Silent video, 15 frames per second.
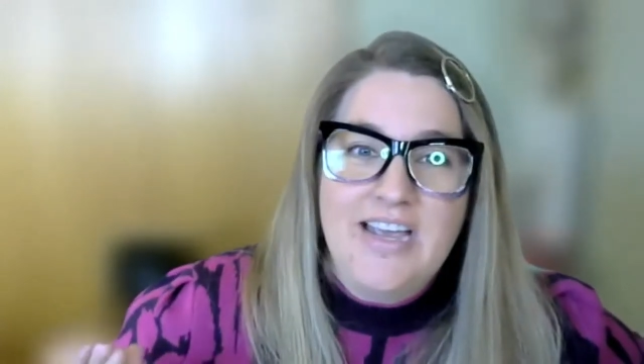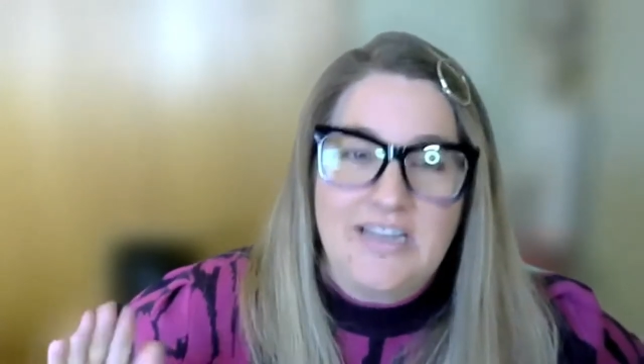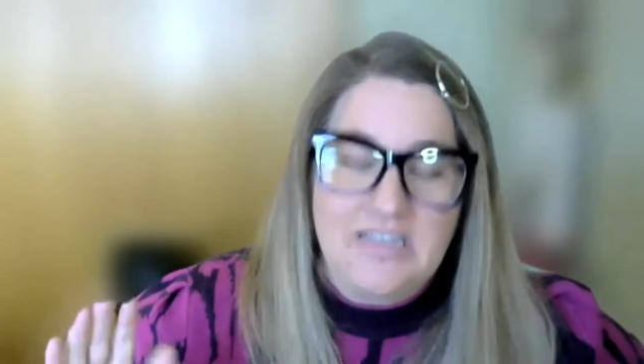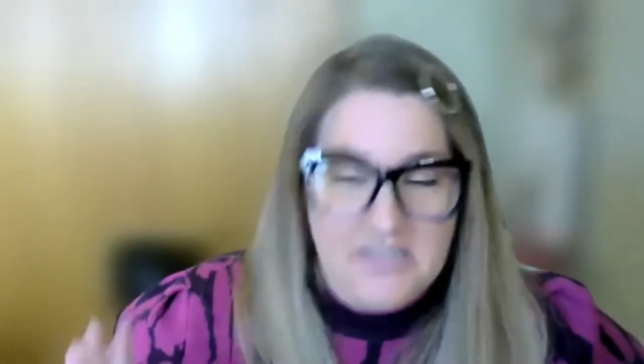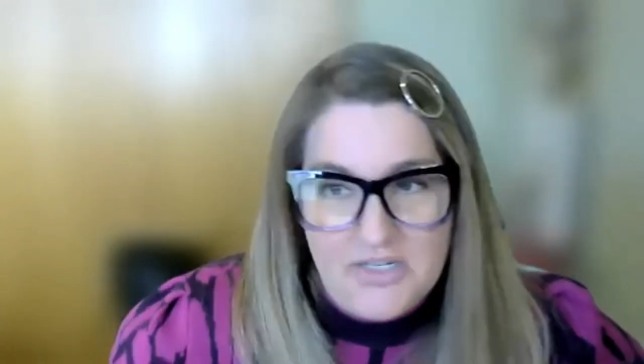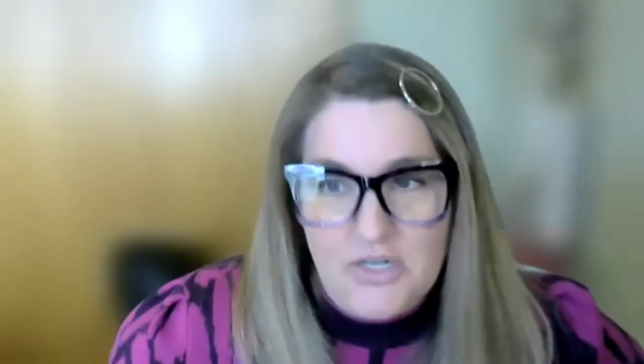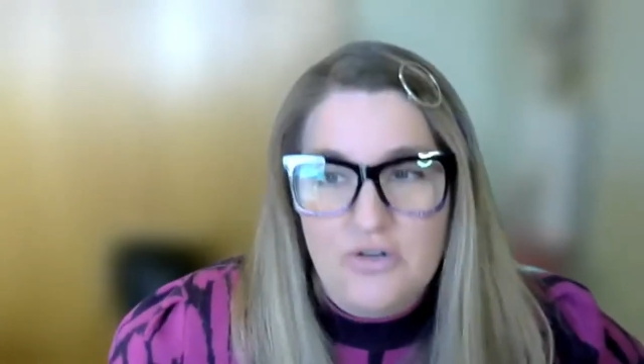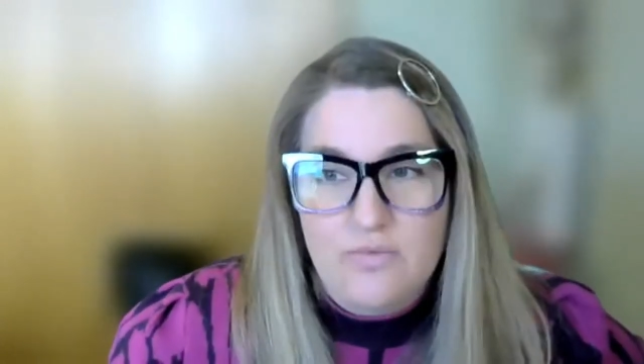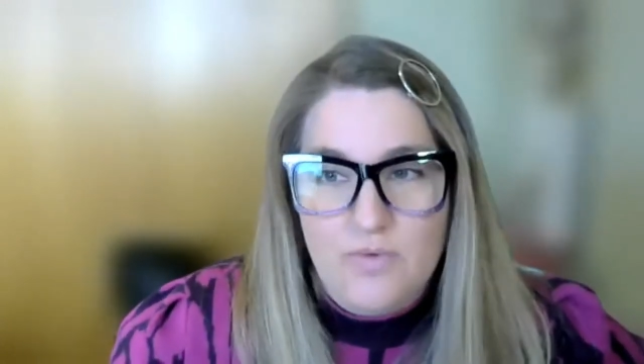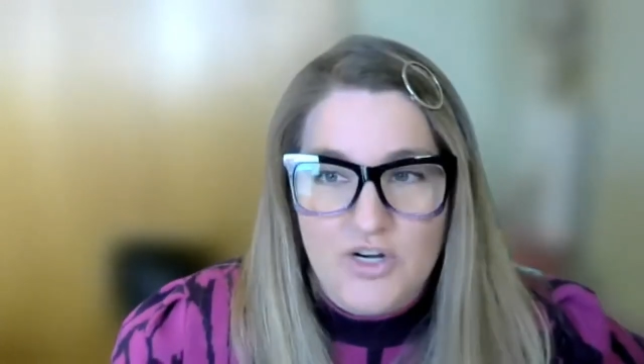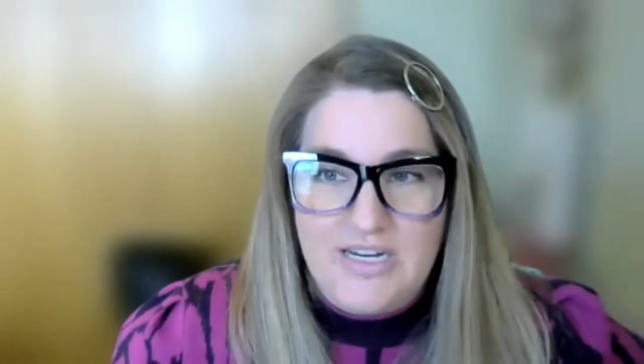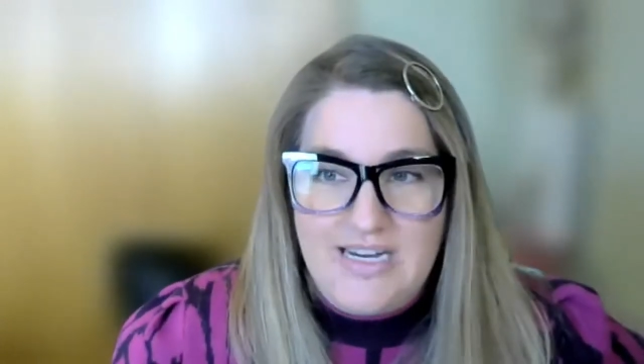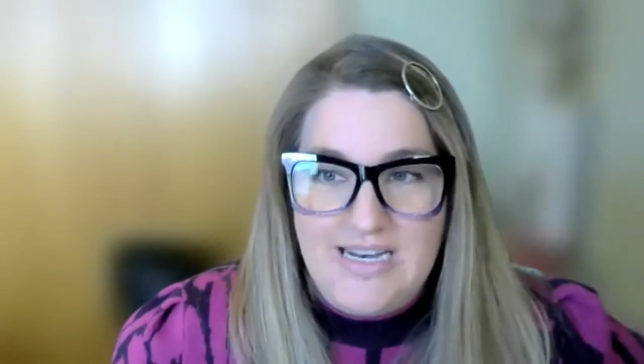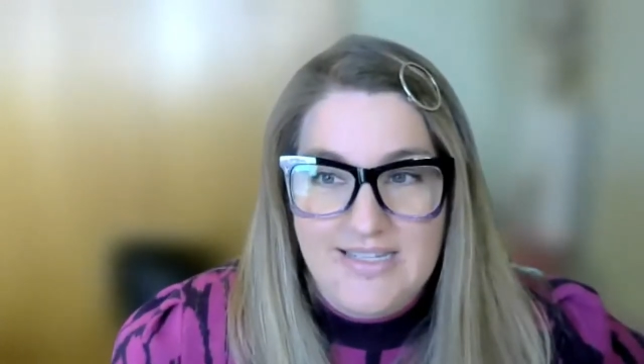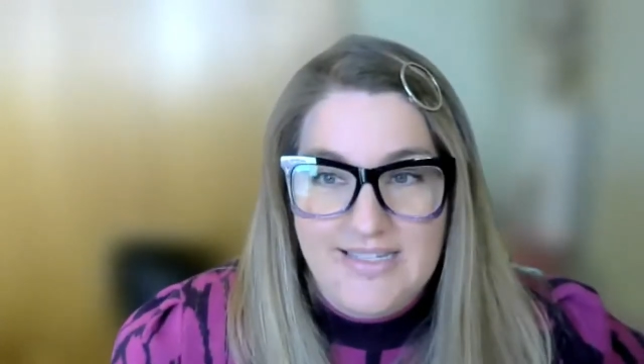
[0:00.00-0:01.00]
considered
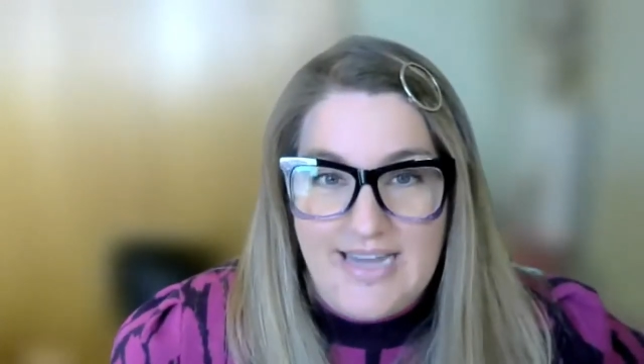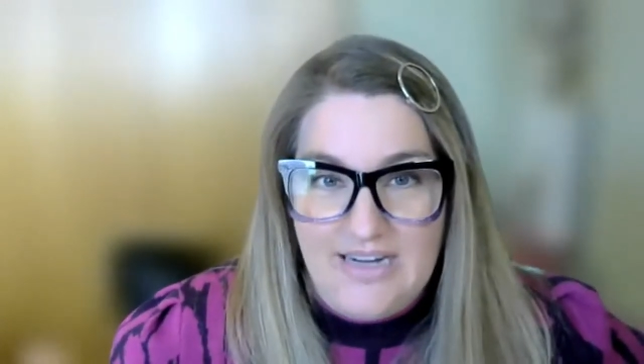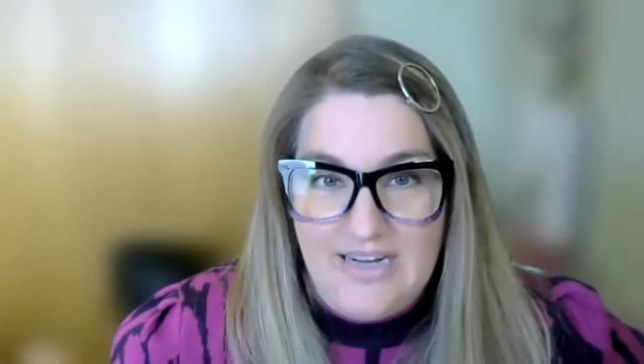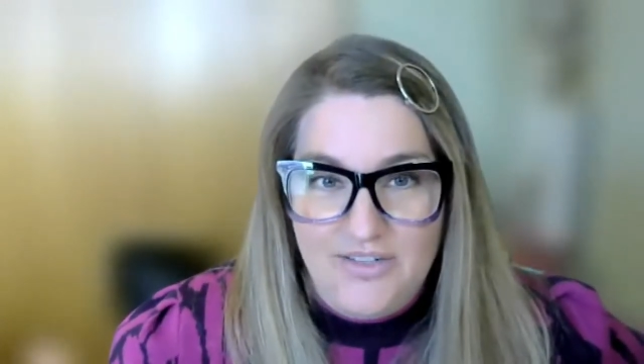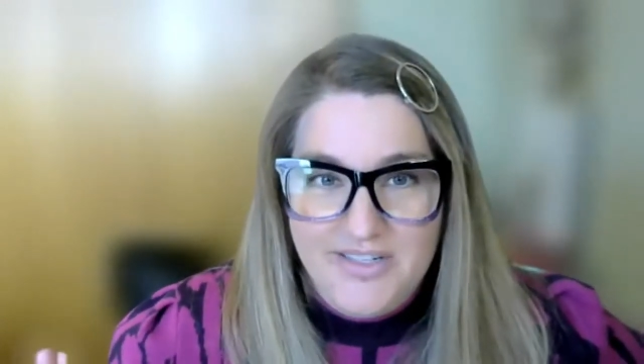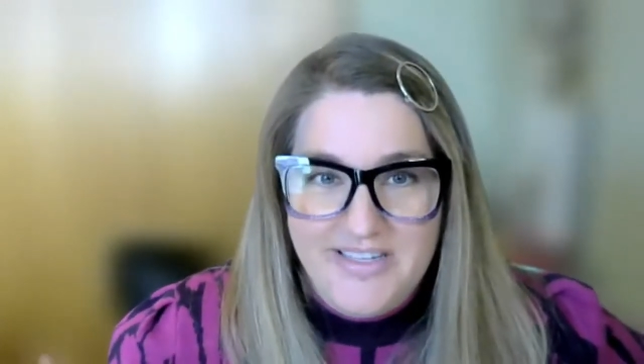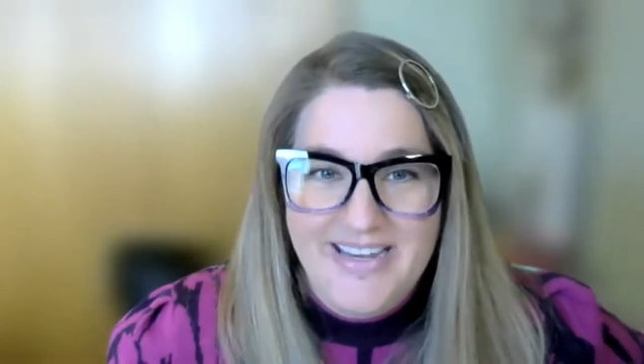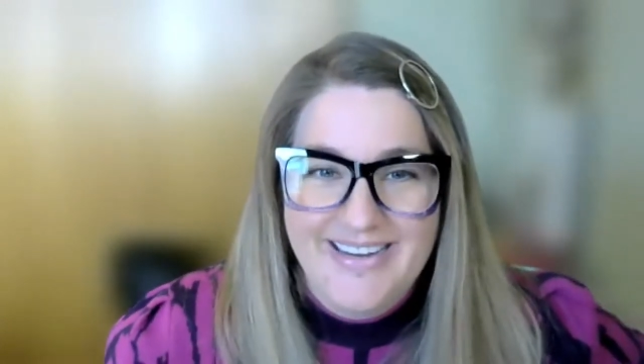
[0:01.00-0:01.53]
working in sales.